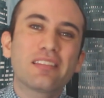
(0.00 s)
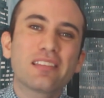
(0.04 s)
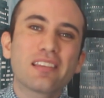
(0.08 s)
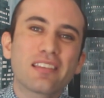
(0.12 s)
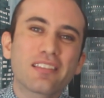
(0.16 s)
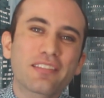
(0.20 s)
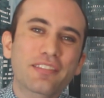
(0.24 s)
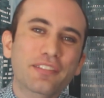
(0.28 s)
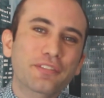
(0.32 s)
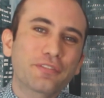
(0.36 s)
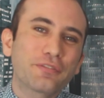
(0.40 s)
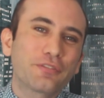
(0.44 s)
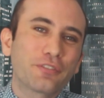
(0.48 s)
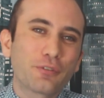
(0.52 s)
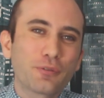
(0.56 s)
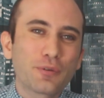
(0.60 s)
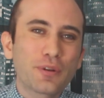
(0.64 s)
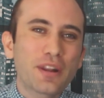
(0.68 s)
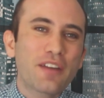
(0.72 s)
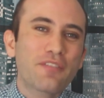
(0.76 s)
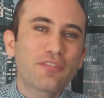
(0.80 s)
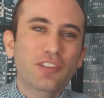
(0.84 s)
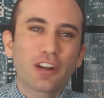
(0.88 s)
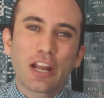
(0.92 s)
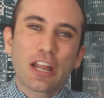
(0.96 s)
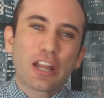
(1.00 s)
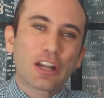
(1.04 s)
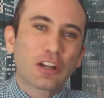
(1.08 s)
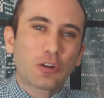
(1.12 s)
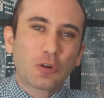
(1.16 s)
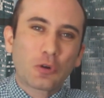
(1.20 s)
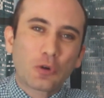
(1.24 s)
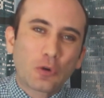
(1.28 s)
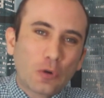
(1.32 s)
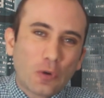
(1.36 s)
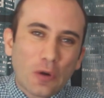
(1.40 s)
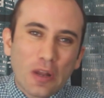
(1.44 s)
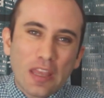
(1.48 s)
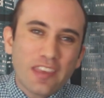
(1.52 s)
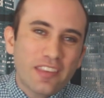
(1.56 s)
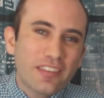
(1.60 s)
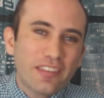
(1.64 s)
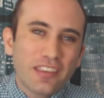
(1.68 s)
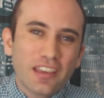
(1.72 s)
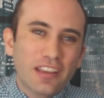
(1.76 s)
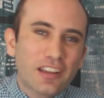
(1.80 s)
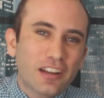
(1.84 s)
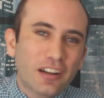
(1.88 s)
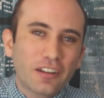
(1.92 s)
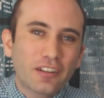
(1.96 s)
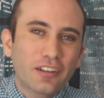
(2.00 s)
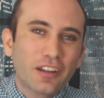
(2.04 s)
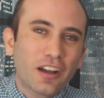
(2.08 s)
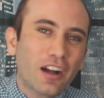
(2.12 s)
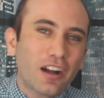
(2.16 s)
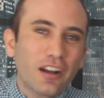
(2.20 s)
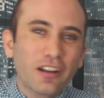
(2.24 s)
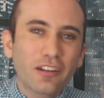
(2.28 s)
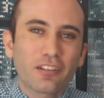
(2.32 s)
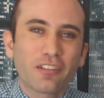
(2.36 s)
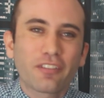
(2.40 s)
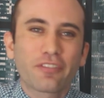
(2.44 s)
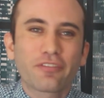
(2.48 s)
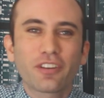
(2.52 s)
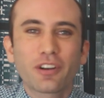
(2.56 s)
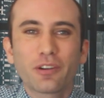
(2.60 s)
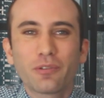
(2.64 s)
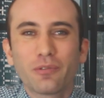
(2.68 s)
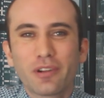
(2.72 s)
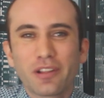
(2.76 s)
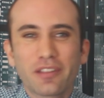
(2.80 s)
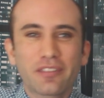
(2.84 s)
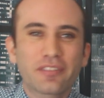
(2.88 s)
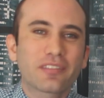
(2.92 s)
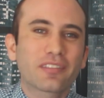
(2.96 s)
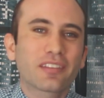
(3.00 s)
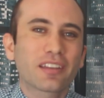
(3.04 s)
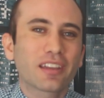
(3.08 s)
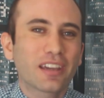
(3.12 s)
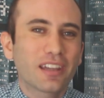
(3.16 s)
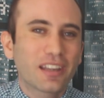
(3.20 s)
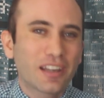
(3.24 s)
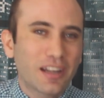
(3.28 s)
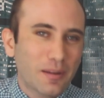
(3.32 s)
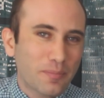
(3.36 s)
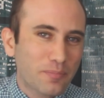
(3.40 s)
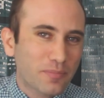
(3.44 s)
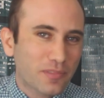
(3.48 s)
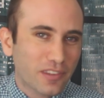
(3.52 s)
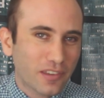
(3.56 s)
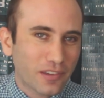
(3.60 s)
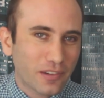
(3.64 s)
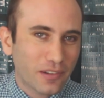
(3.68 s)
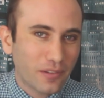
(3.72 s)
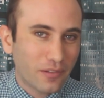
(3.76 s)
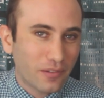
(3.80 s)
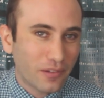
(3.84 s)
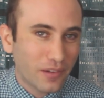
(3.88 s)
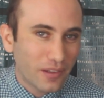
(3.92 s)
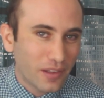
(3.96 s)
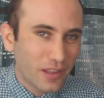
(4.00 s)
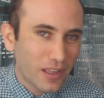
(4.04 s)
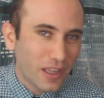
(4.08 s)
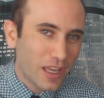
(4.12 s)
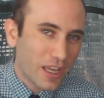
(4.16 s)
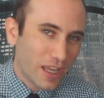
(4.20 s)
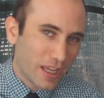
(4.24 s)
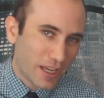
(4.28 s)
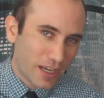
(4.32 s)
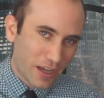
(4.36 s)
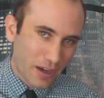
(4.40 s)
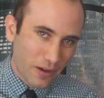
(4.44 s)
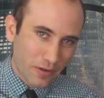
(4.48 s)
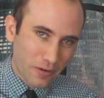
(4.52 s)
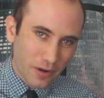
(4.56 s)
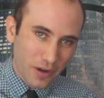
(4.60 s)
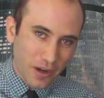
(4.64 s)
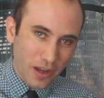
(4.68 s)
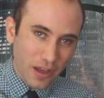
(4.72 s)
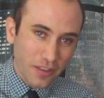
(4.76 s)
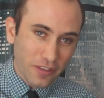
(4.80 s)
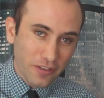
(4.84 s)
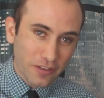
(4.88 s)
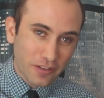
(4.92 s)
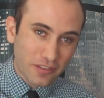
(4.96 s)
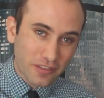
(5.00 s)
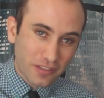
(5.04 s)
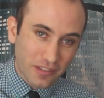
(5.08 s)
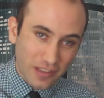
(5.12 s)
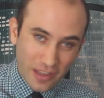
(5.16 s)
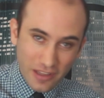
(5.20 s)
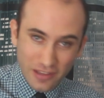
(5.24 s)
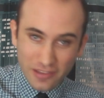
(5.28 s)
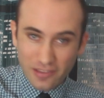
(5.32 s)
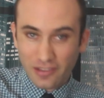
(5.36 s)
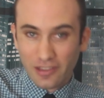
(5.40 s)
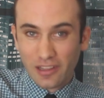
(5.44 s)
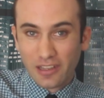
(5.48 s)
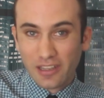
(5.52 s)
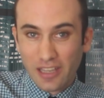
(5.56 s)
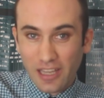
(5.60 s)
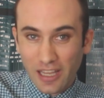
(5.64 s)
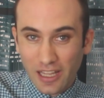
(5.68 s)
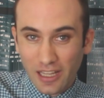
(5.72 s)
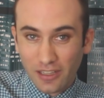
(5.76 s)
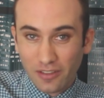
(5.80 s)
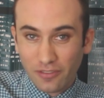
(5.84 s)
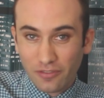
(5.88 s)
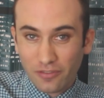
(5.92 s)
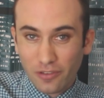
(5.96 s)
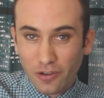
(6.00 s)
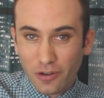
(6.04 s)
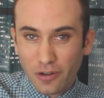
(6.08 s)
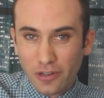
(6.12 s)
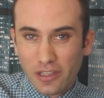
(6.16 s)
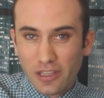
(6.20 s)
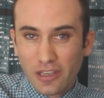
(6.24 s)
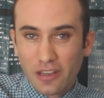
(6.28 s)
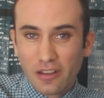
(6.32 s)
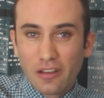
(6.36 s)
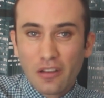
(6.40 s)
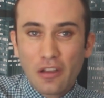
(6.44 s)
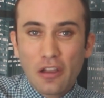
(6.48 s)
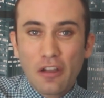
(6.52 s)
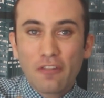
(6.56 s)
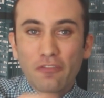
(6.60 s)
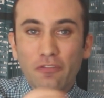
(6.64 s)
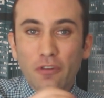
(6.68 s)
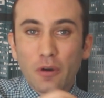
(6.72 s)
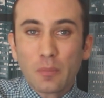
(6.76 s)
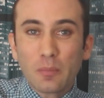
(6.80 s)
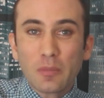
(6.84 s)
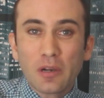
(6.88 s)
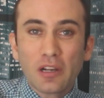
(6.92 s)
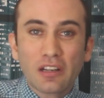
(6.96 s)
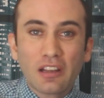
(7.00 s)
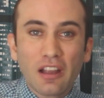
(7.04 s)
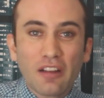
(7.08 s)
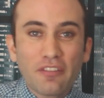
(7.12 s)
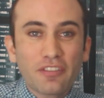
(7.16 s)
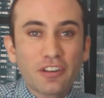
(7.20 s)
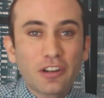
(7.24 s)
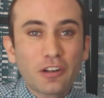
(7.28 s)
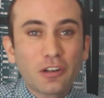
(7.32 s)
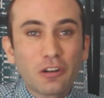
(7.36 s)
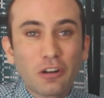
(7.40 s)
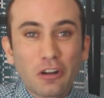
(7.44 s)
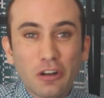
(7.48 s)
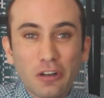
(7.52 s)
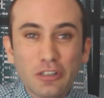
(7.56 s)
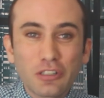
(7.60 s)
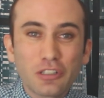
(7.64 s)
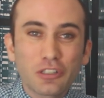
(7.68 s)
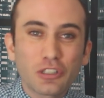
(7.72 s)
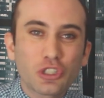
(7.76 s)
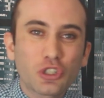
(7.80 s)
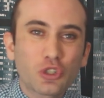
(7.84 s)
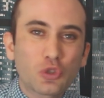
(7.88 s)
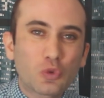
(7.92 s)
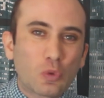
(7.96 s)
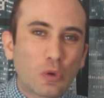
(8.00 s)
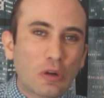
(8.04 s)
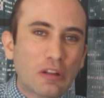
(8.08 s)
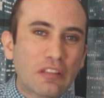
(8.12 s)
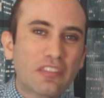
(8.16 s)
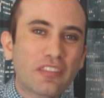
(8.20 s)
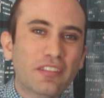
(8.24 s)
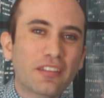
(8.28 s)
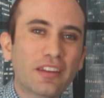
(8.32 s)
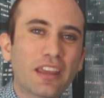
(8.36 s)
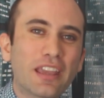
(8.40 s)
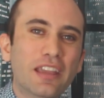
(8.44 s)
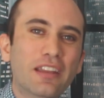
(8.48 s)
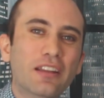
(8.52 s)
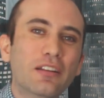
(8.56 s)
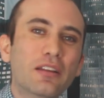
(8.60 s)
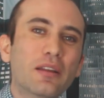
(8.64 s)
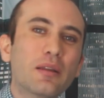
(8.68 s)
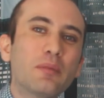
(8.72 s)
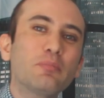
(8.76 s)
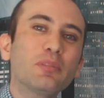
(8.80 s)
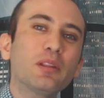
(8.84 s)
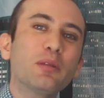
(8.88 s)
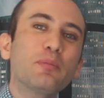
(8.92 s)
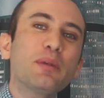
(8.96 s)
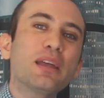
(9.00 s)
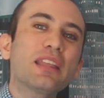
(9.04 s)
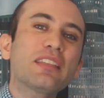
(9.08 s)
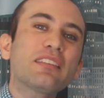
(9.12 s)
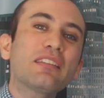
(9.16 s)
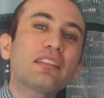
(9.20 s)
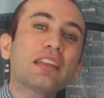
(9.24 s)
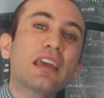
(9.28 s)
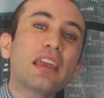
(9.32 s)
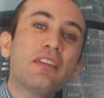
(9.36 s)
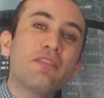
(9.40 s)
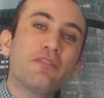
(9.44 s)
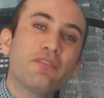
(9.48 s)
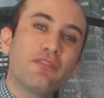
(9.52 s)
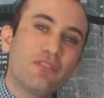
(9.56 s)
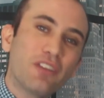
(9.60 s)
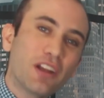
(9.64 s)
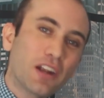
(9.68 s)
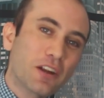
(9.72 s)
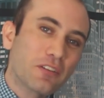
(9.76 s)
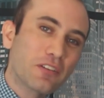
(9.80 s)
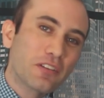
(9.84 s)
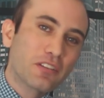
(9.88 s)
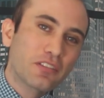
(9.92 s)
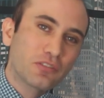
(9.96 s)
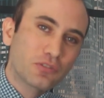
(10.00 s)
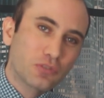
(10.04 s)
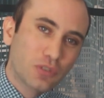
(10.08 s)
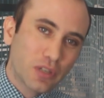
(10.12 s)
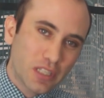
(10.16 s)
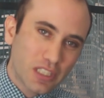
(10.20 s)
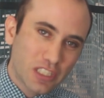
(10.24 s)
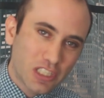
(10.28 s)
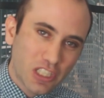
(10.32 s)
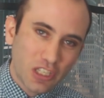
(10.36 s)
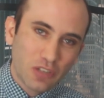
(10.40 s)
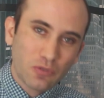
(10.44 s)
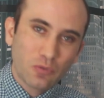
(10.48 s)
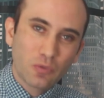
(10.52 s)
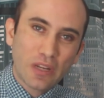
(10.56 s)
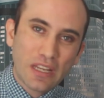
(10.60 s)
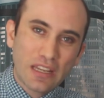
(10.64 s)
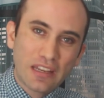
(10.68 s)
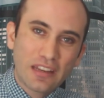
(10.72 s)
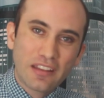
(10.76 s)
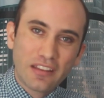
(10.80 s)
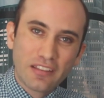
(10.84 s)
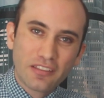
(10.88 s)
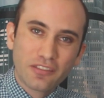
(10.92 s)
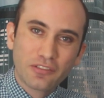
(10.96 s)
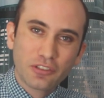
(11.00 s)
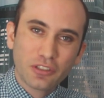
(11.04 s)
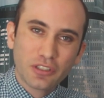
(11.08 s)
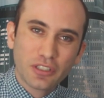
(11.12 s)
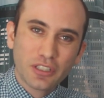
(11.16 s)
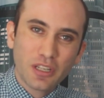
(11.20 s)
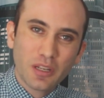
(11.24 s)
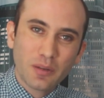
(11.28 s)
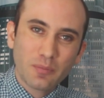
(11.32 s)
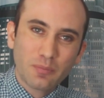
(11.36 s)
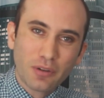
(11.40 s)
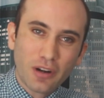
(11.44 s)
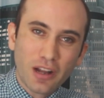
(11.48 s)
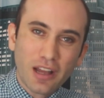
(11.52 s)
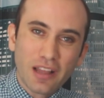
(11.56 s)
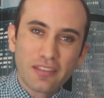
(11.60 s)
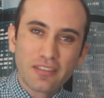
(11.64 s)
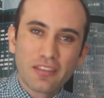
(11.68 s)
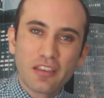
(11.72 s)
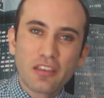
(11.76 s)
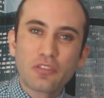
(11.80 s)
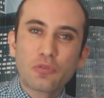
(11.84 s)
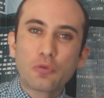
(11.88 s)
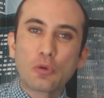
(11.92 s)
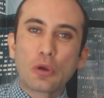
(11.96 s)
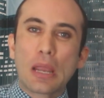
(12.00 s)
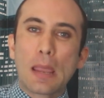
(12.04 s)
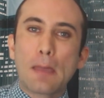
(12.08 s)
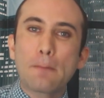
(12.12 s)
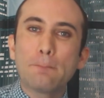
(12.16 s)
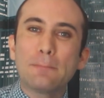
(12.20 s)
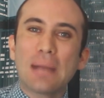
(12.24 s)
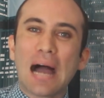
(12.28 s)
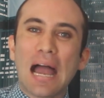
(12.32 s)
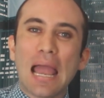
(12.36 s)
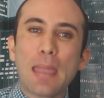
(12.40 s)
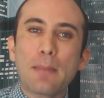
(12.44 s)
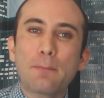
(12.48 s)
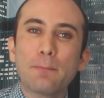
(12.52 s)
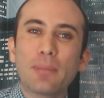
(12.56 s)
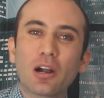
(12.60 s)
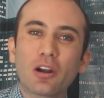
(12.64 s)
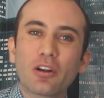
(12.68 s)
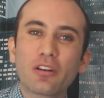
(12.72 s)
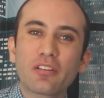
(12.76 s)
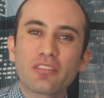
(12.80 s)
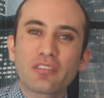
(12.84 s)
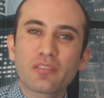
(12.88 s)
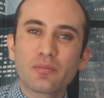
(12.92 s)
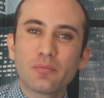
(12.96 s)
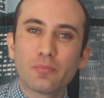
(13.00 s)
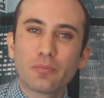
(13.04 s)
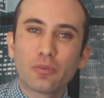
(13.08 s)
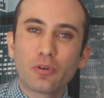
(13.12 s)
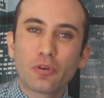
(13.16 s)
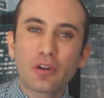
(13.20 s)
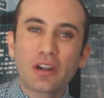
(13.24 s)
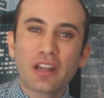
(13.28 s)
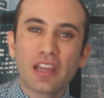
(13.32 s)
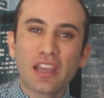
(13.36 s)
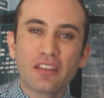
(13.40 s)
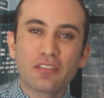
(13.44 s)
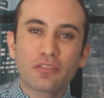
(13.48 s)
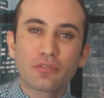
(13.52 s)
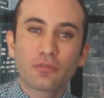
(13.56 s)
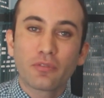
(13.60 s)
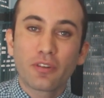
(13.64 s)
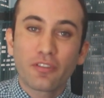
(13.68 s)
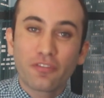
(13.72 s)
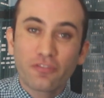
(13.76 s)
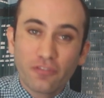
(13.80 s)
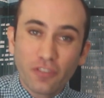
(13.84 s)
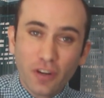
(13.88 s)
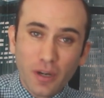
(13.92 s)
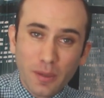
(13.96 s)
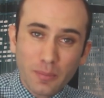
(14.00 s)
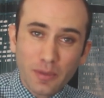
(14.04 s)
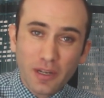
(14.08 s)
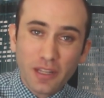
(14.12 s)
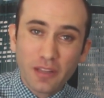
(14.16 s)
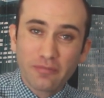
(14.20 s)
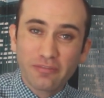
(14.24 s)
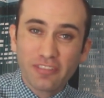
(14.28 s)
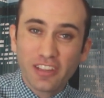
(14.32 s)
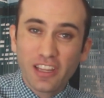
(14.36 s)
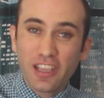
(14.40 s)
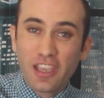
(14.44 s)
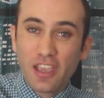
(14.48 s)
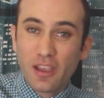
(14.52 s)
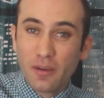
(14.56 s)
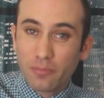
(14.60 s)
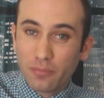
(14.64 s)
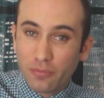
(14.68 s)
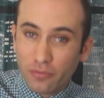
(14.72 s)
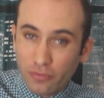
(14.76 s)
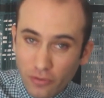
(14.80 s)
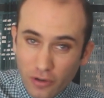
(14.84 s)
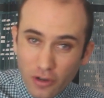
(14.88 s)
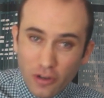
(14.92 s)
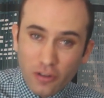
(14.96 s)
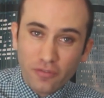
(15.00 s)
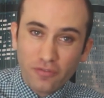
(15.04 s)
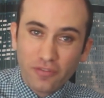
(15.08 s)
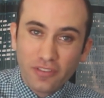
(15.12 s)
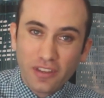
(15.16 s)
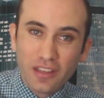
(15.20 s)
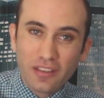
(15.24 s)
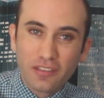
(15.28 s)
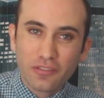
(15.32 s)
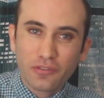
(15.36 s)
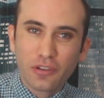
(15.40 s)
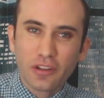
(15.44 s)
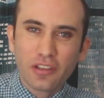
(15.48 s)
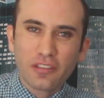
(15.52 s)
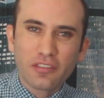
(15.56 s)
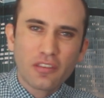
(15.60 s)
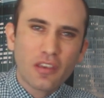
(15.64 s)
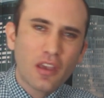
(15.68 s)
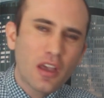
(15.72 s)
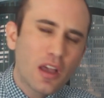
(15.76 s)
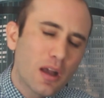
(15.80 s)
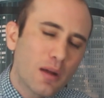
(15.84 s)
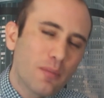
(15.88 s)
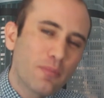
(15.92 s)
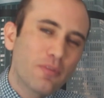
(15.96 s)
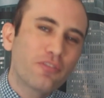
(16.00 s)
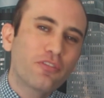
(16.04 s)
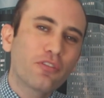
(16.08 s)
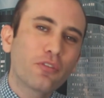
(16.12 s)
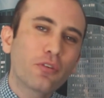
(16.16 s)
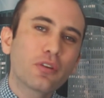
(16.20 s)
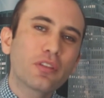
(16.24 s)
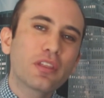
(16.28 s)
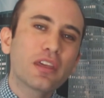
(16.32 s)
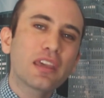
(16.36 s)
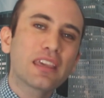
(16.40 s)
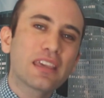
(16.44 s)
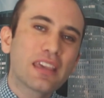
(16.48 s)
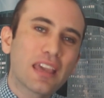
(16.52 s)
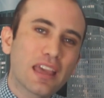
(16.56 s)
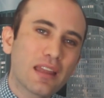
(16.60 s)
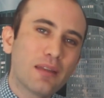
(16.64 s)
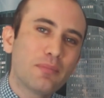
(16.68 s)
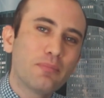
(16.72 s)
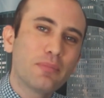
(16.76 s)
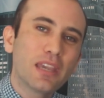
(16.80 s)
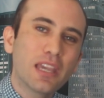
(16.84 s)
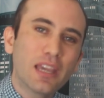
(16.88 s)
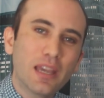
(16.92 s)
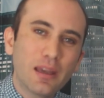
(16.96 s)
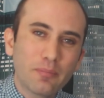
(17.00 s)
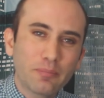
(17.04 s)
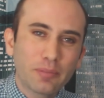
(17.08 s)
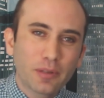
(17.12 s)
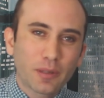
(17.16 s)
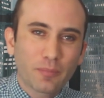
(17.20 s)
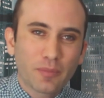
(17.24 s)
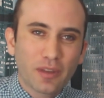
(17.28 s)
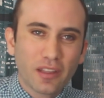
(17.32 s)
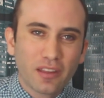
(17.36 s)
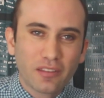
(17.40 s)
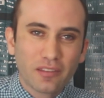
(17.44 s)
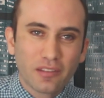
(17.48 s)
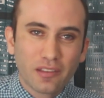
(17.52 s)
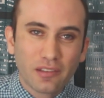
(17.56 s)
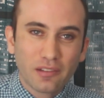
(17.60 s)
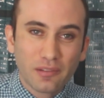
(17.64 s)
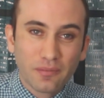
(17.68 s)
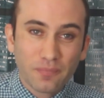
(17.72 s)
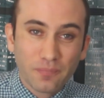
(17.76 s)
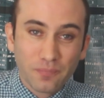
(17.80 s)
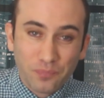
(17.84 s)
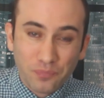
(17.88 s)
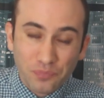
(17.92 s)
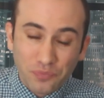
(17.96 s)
season for whatever a crazy cartographer wants to get up to. Now, in other states like California, former Governor Arnold Schwarzenegger implemented a very stringent redistricting process where a bipartisan board has to affirmatively approve districts before they can be implemented.